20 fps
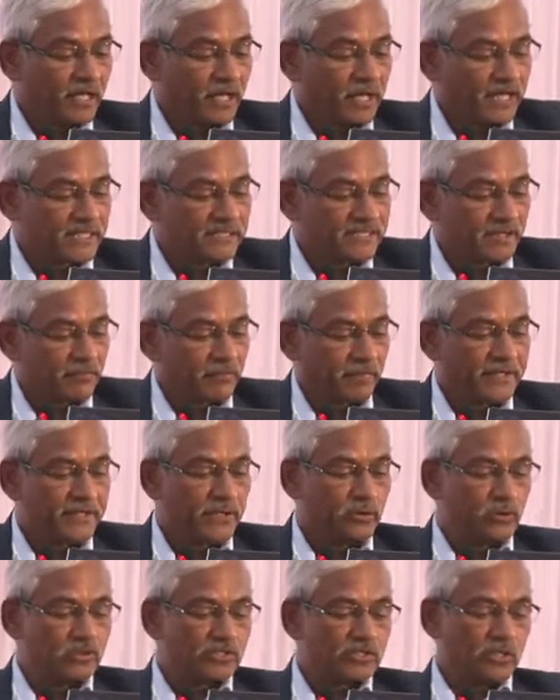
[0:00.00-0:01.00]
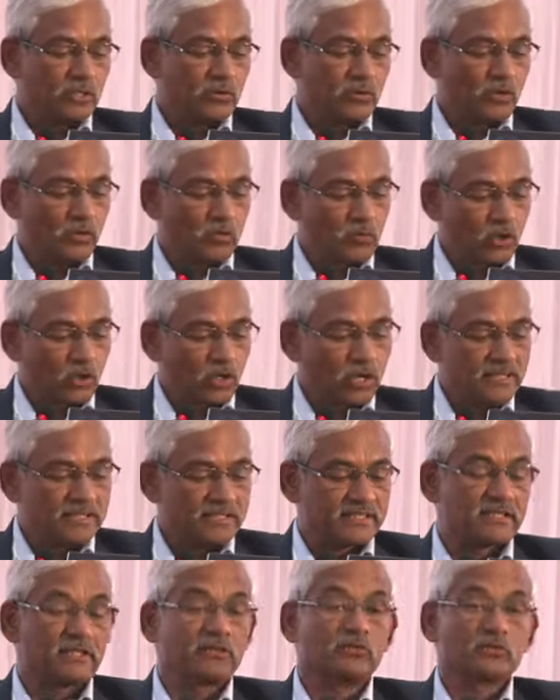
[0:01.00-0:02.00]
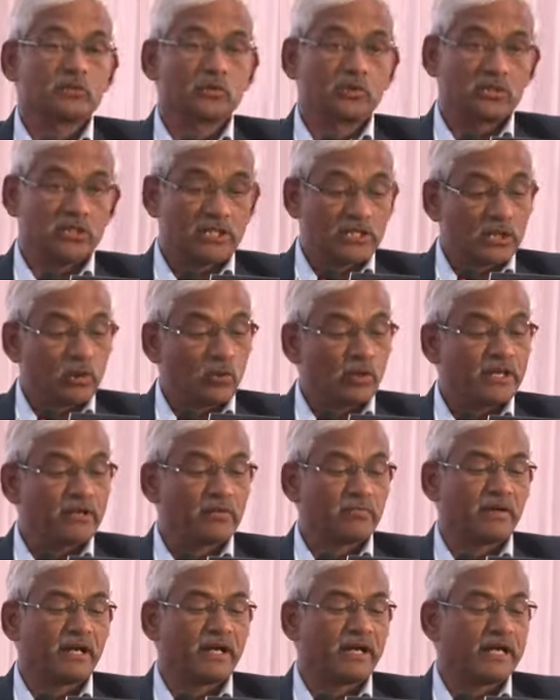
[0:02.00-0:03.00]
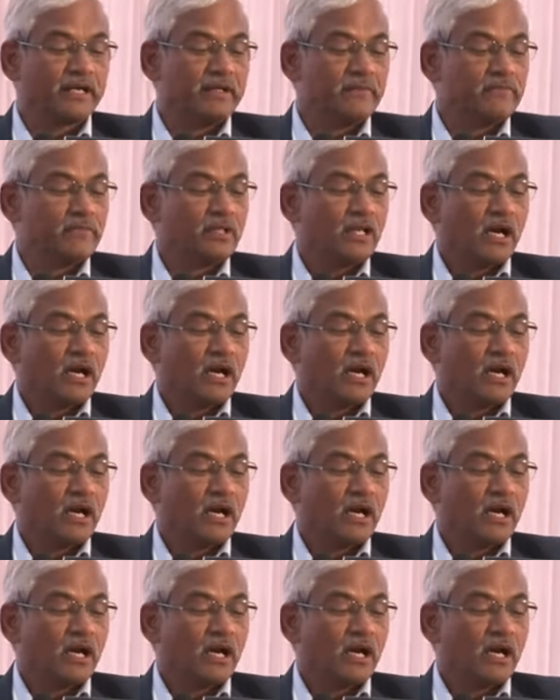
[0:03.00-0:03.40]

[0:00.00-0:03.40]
as a Phytocercomonas, so that lower fungi,